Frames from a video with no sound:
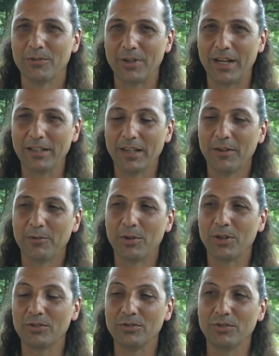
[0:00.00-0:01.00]
Right?
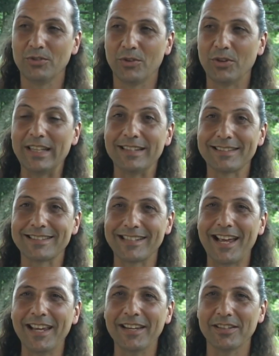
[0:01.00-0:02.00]
Well, you know, in
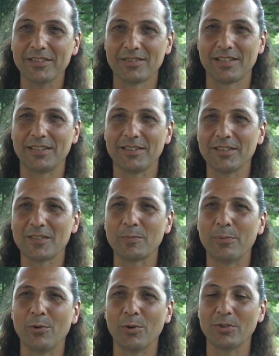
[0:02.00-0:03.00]
science at this
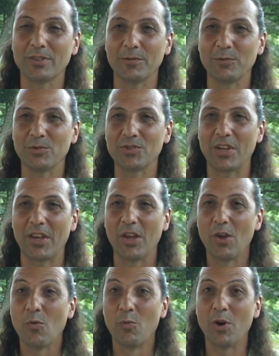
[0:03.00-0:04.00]
point, if you say
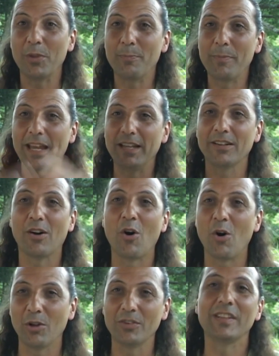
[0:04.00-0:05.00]
what made
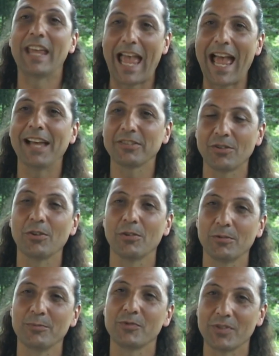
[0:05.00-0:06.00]
all the
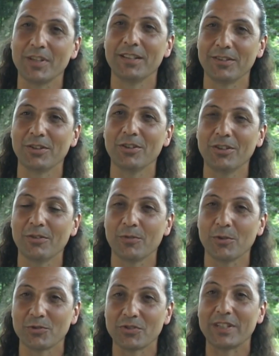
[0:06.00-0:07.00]
atoms in the
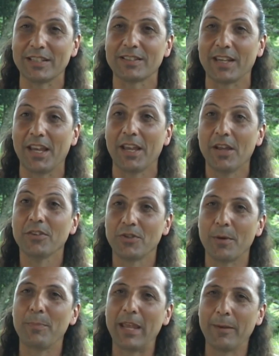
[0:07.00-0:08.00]
universe, they say
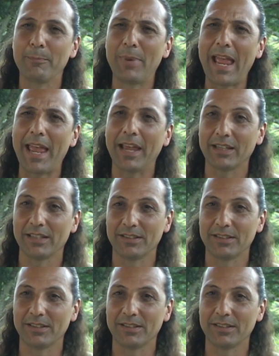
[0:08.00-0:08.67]
the Big Bang.